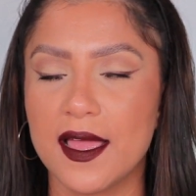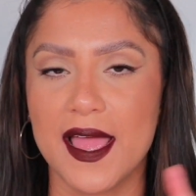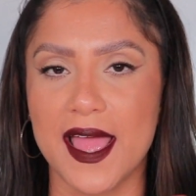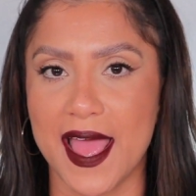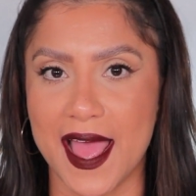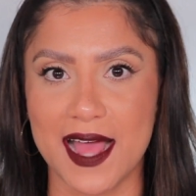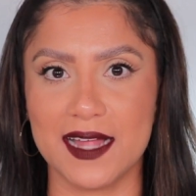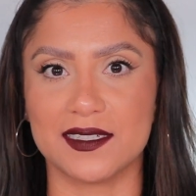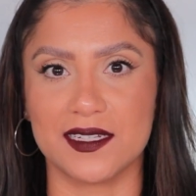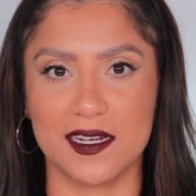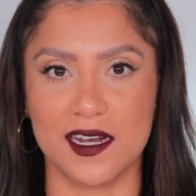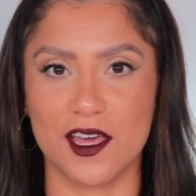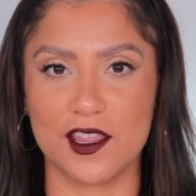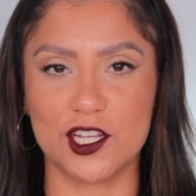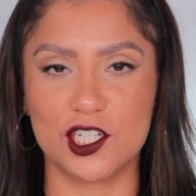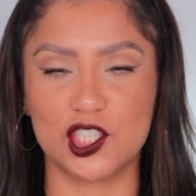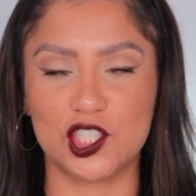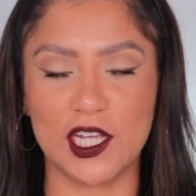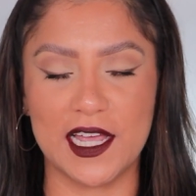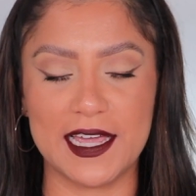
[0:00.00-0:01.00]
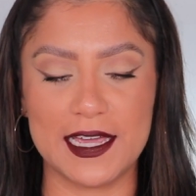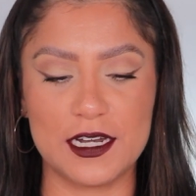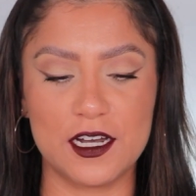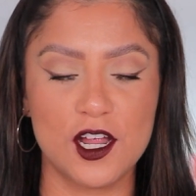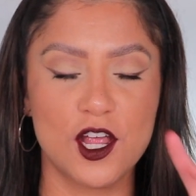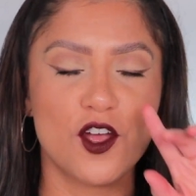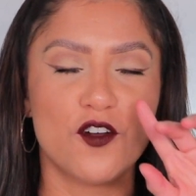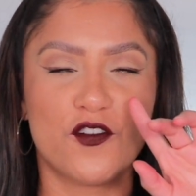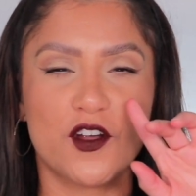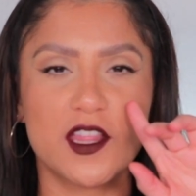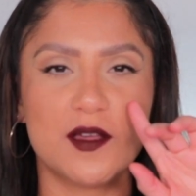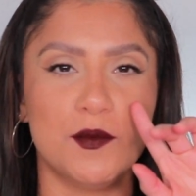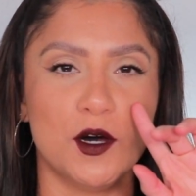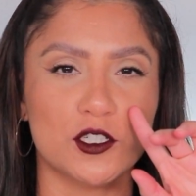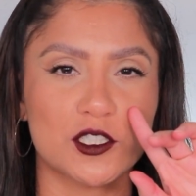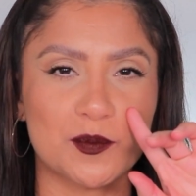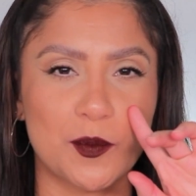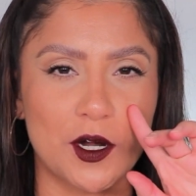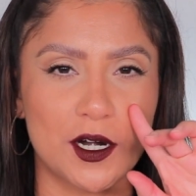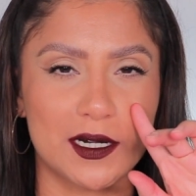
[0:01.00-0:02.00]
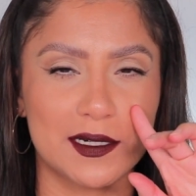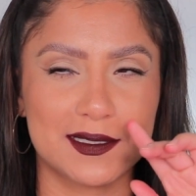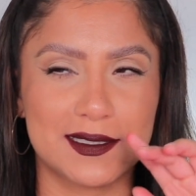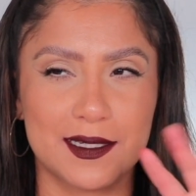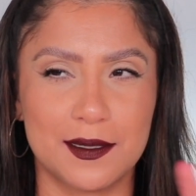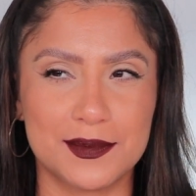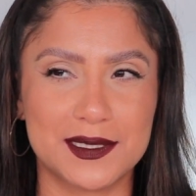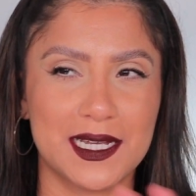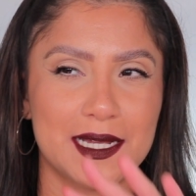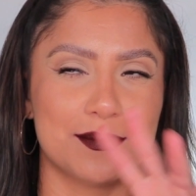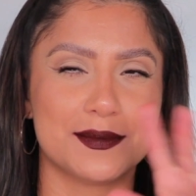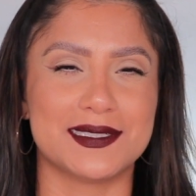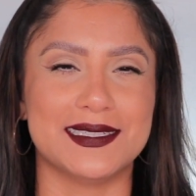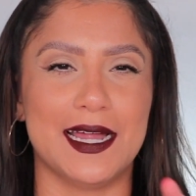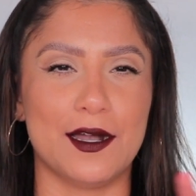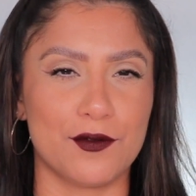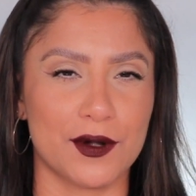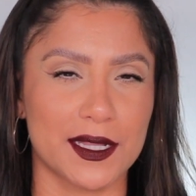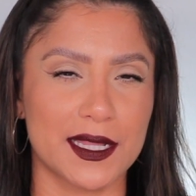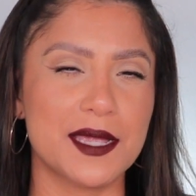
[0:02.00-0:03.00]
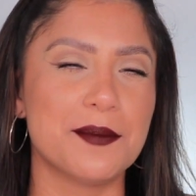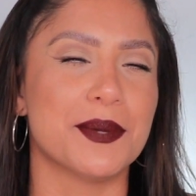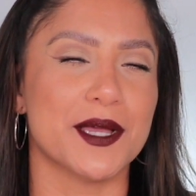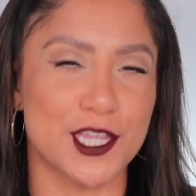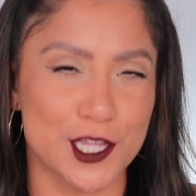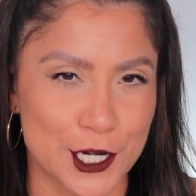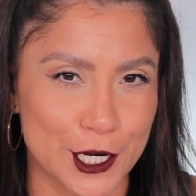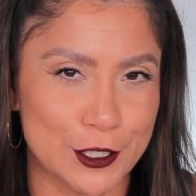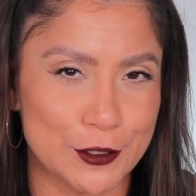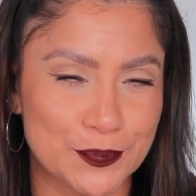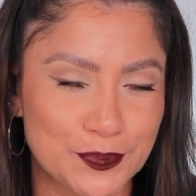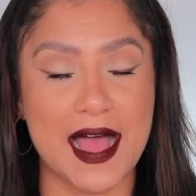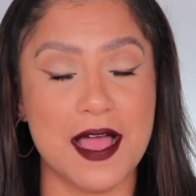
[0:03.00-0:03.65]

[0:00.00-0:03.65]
it has another shade for the most part. Sometimes not really, but you know.